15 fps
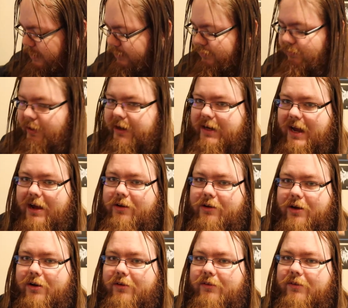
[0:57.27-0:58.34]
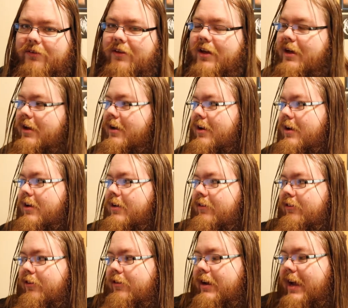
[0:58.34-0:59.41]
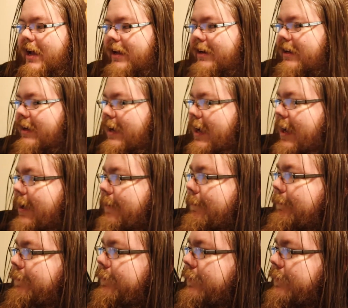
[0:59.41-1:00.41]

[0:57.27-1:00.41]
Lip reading: as right now goes, Sony Handycam